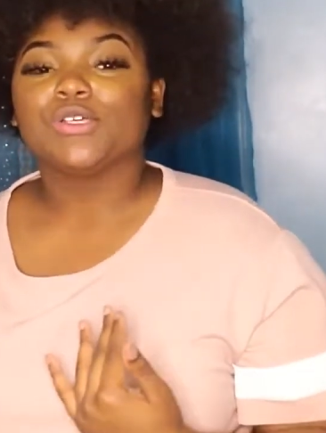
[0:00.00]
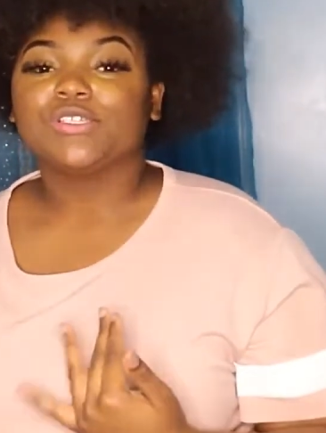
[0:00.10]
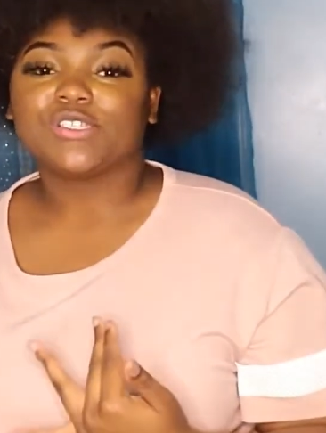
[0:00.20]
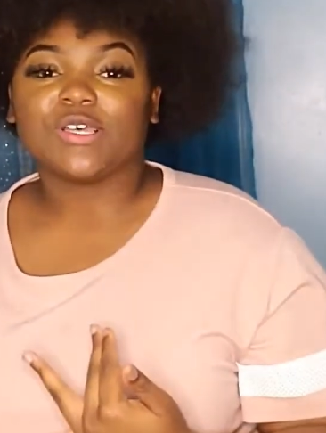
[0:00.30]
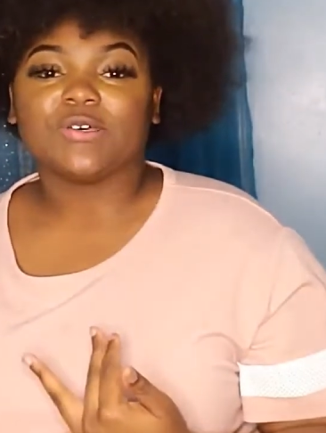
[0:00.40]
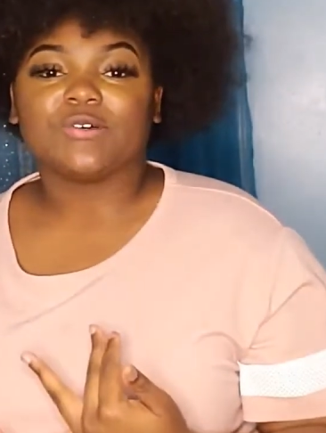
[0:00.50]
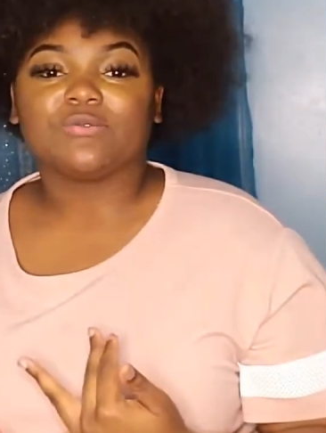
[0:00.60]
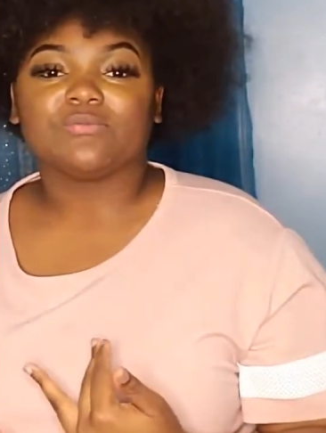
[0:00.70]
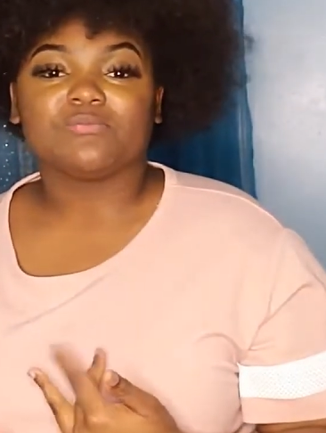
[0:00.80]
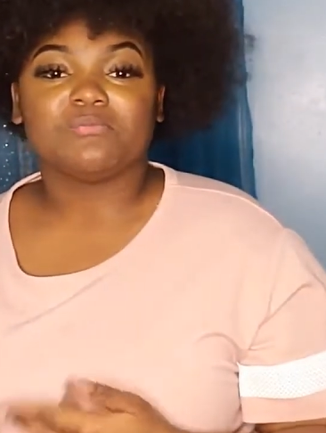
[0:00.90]
So
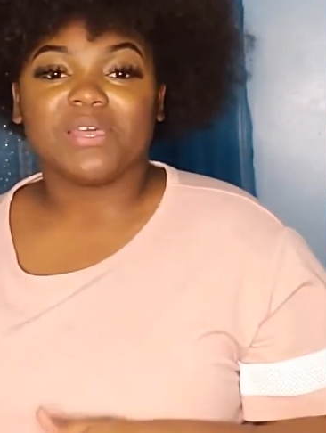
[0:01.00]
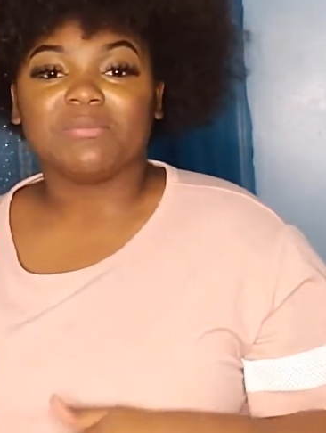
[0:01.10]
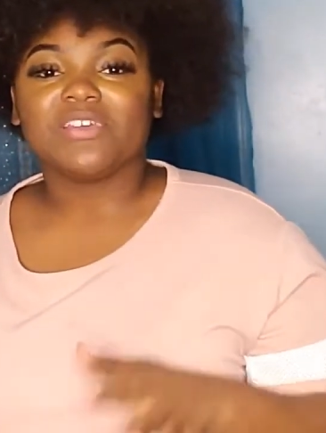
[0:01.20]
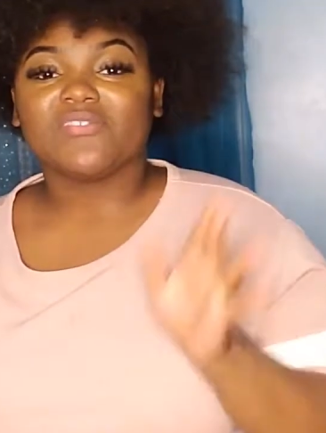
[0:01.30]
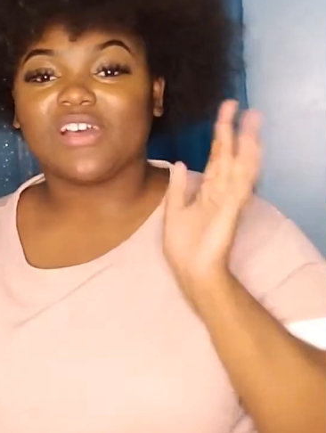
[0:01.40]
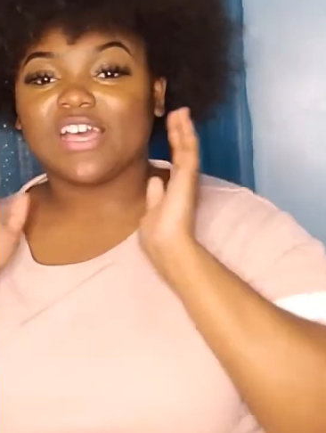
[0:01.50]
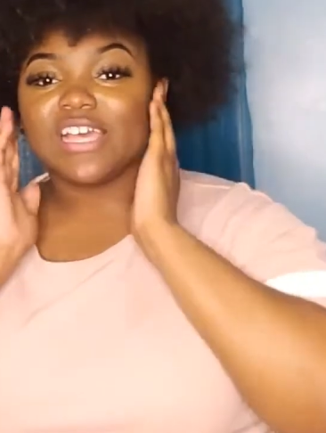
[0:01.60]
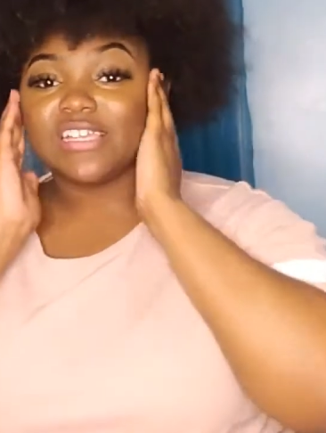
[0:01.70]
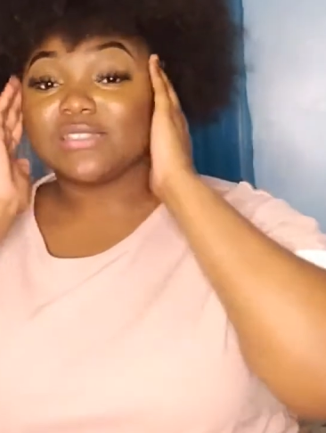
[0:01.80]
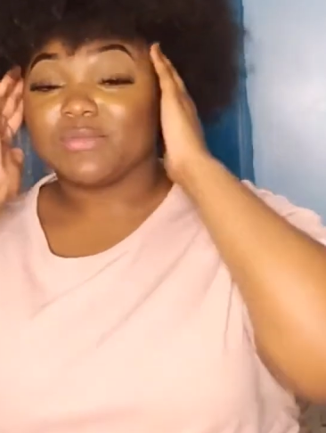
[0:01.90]
maybe if
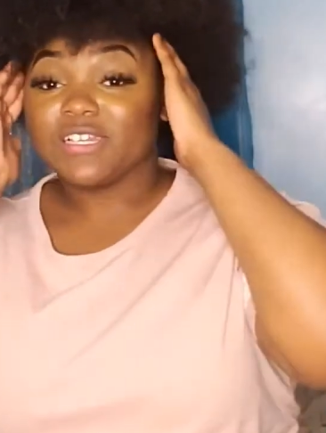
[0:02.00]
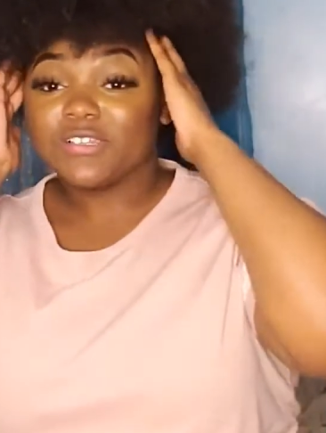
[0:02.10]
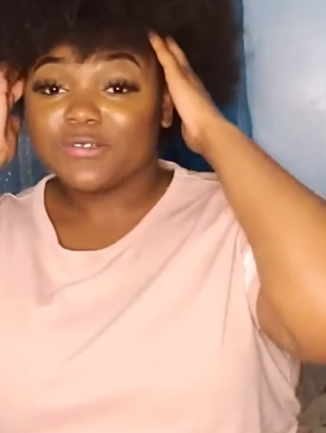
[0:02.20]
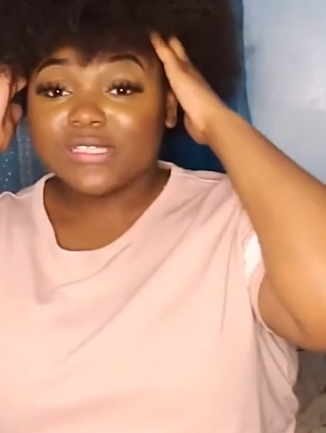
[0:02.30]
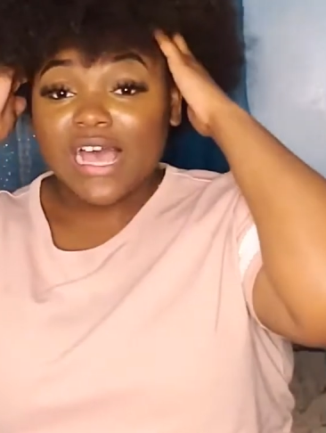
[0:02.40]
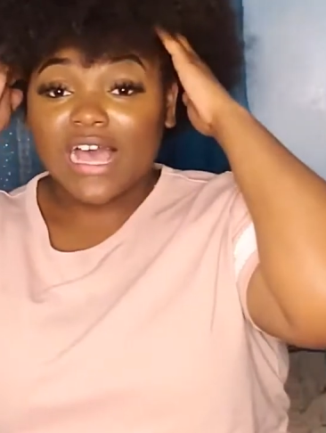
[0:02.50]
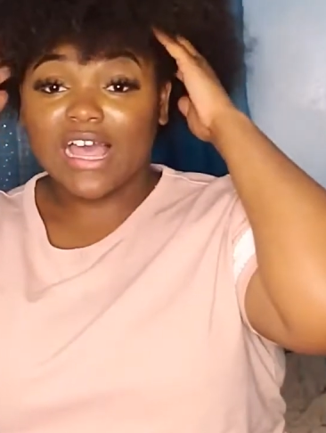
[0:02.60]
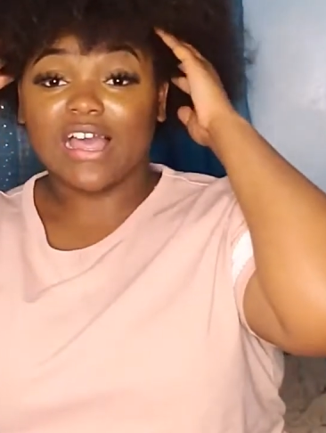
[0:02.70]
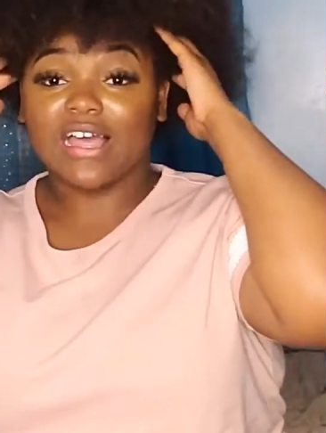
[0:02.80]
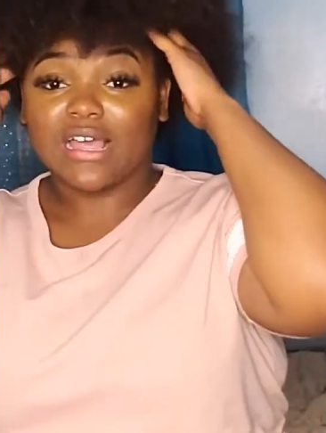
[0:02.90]
I spend a little
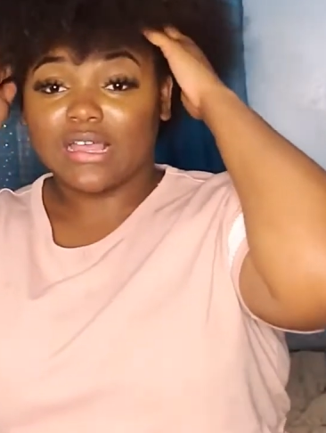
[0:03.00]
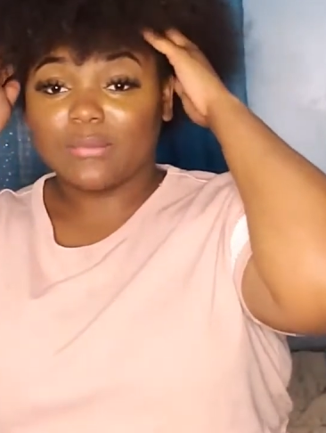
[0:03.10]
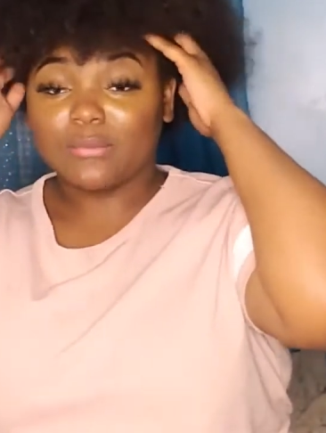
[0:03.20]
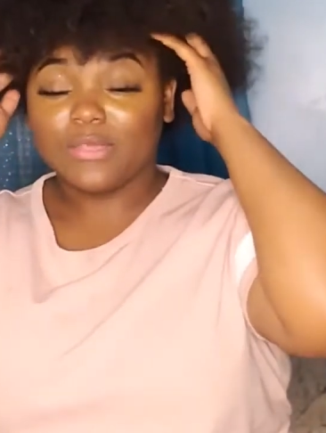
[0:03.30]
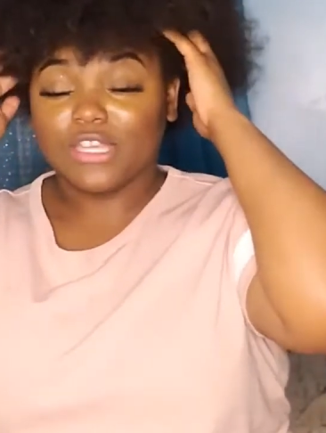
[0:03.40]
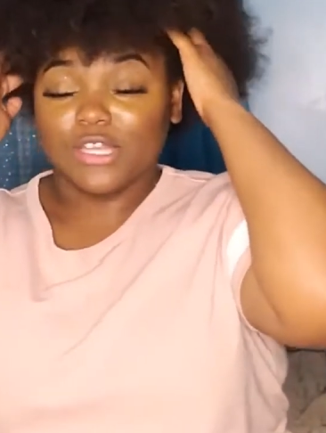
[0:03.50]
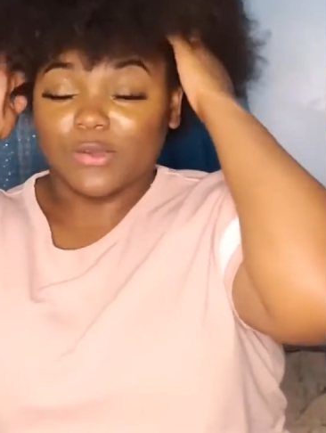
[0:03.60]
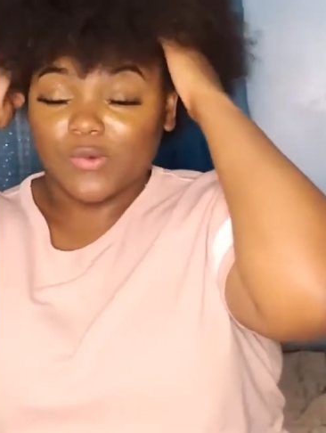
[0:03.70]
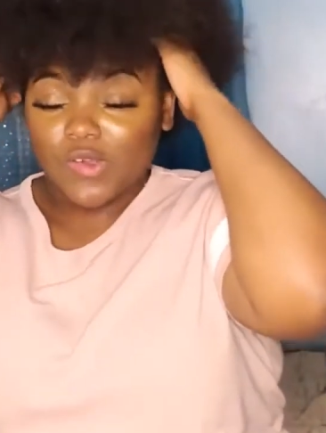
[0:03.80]
time, you know,